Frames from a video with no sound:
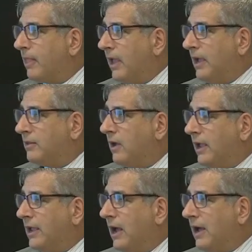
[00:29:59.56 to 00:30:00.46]

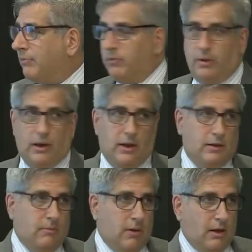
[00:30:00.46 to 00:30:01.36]
anti-complement
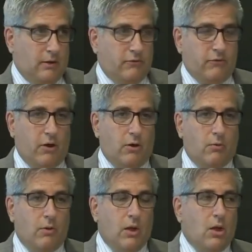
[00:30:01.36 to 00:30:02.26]
antibodies.
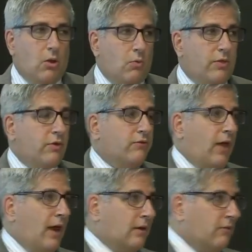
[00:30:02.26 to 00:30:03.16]
So when there's
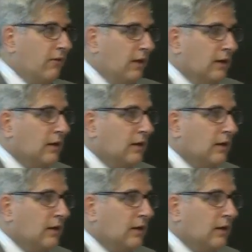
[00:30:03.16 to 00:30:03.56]
activated